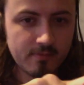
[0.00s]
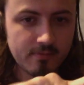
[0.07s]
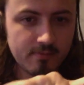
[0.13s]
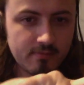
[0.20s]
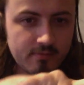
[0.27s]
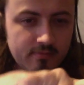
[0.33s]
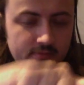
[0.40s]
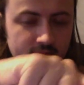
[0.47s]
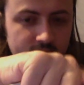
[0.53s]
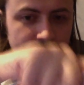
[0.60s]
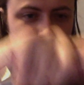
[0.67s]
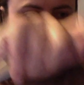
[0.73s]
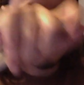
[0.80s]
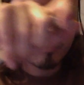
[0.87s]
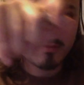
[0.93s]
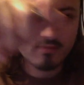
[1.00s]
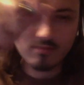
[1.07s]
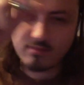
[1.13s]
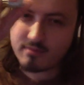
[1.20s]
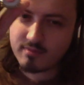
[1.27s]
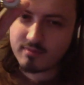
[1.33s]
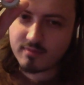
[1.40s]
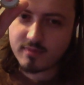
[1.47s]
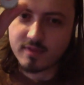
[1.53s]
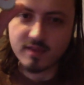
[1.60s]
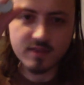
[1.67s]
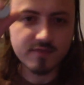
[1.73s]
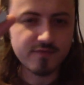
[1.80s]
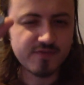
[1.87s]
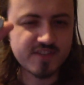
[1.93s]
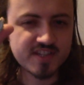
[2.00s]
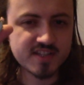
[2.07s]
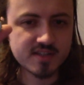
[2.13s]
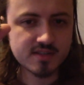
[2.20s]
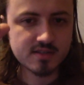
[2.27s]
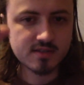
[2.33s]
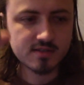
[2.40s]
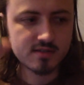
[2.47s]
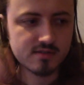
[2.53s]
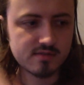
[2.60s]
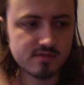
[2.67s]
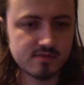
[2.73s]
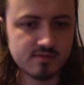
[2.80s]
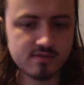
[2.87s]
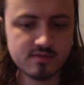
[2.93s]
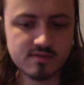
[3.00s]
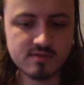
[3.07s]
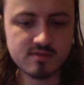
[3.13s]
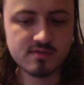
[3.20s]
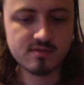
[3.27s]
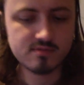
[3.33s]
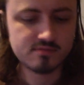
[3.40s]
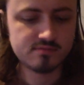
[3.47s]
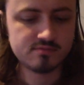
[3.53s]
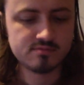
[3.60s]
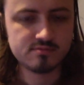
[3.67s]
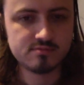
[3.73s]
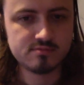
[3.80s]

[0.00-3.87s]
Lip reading: (no one is talking)